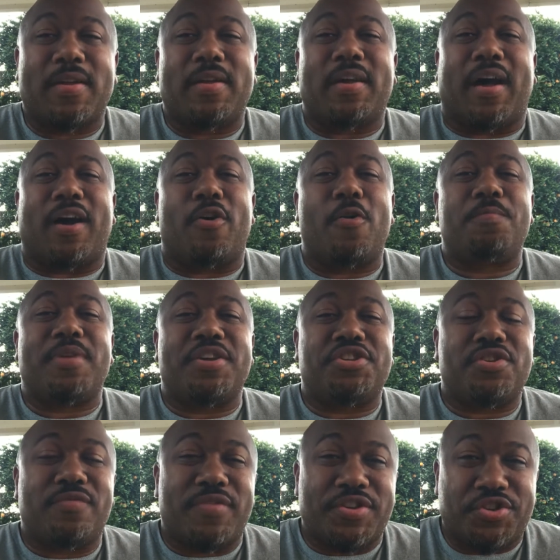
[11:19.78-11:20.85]
I hope that
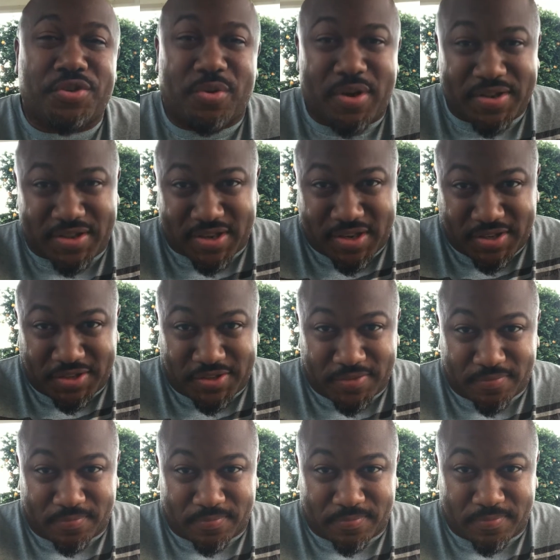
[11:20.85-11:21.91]
you've enjoyed this.
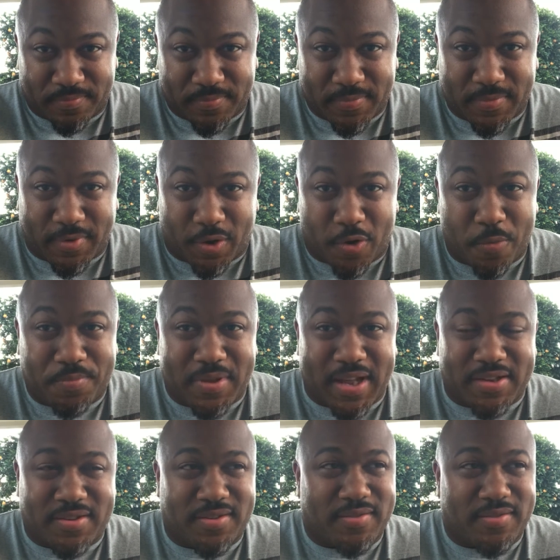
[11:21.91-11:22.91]
I hope that